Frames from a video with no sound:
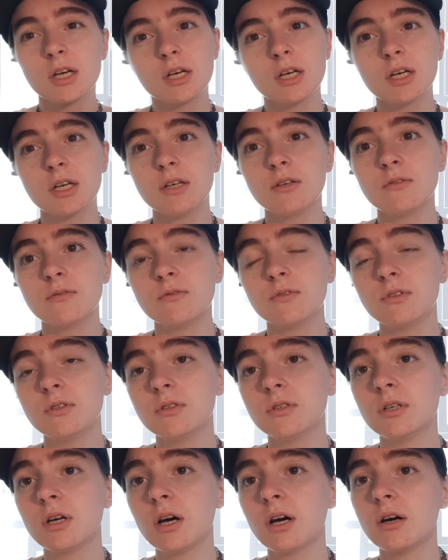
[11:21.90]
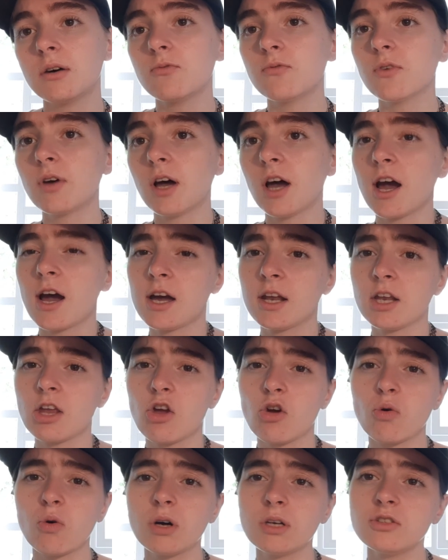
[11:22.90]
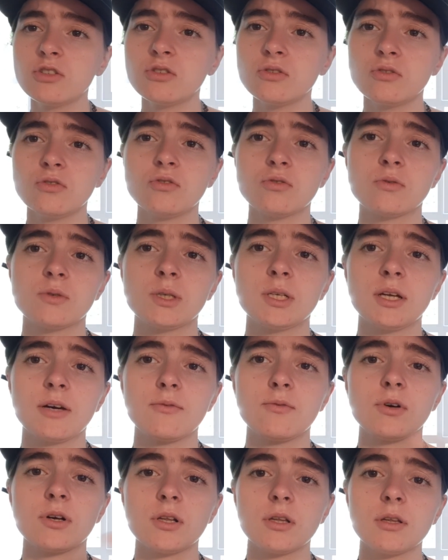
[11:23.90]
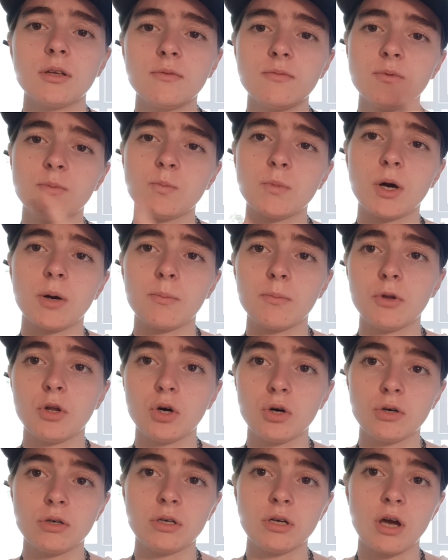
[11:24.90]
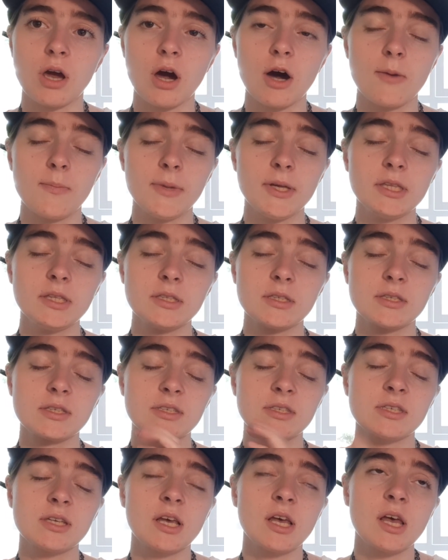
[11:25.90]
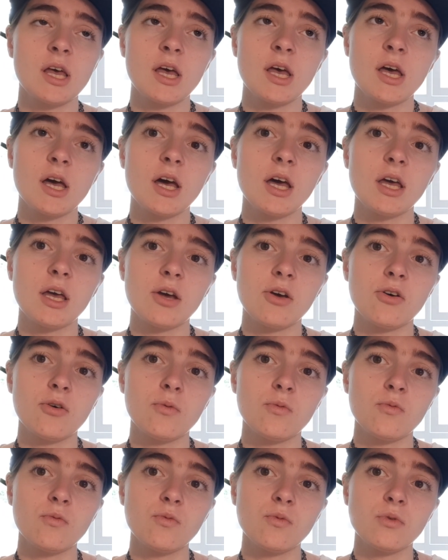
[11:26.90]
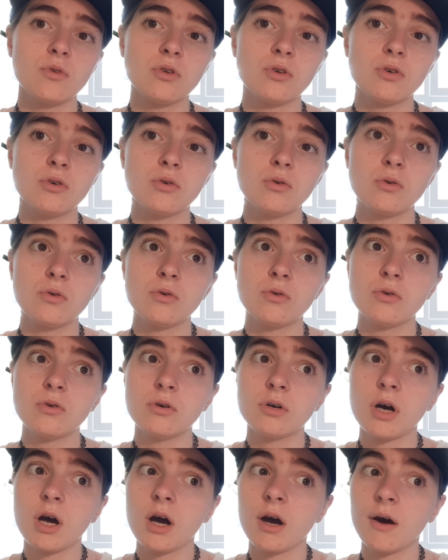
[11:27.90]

if you have any questions or whatever, leave them down below in the comments. If you